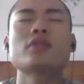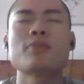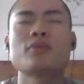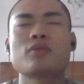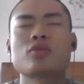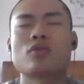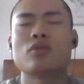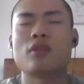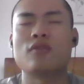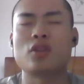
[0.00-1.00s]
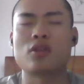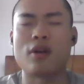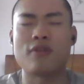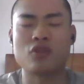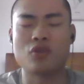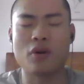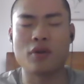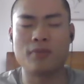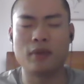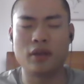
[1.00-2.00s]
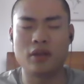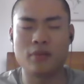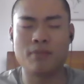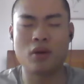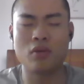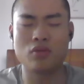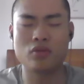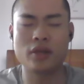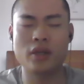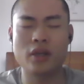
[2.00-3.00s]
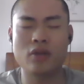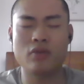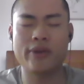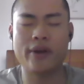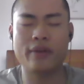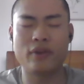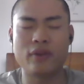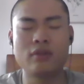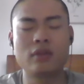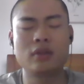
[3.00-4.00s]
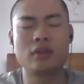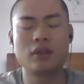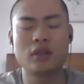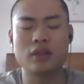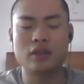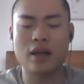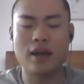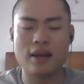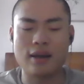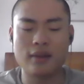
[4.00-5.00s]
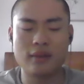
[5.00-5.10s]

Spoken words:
sort of graphical play Apollo really whatever. Yeah.